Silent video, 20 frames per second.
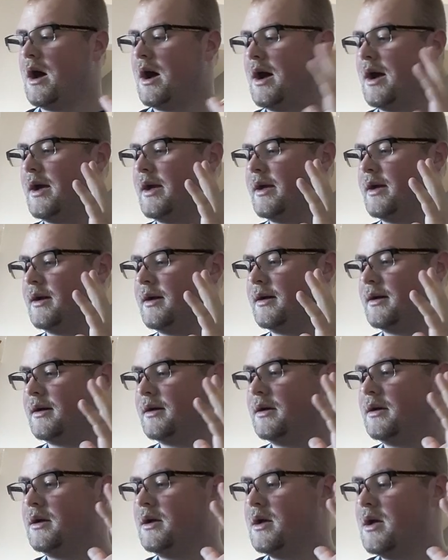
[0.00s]

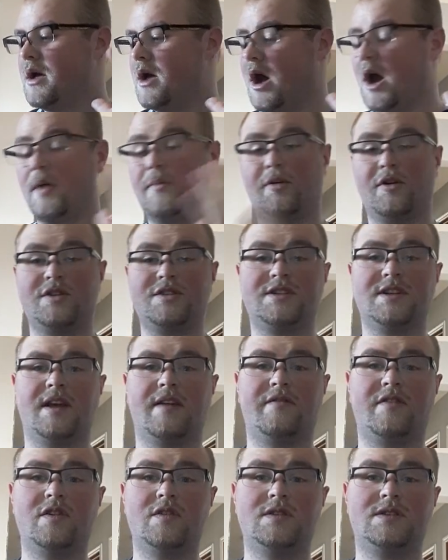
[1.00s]
I
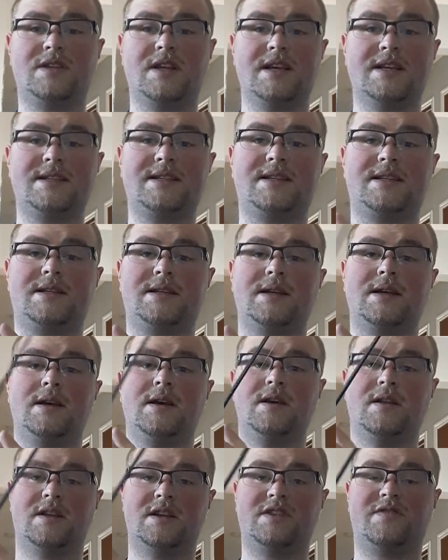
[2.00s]
personally have used this
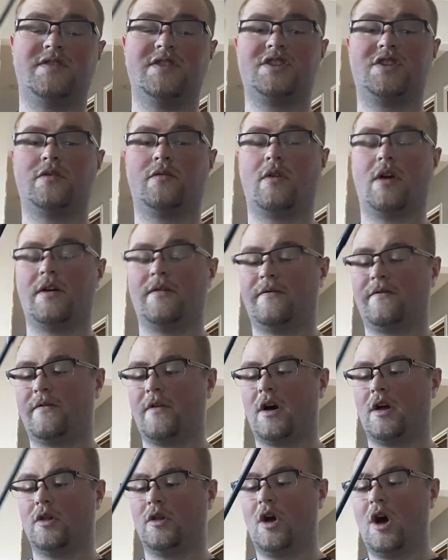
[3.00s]
fishing
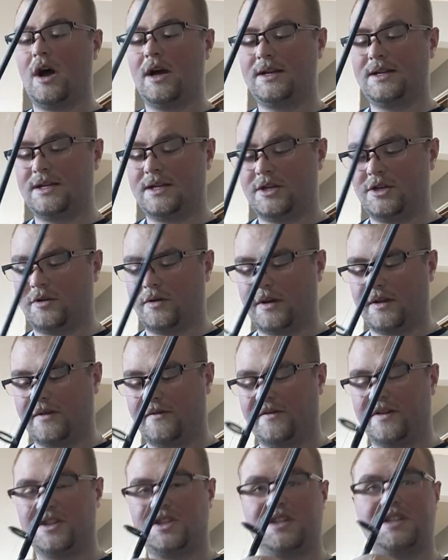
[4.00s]
rod a lot during
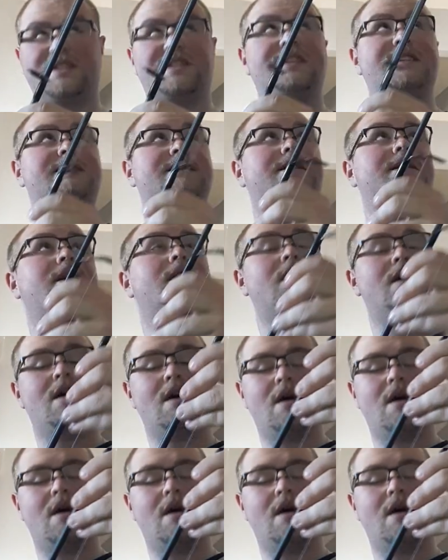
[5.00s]
the fishing season.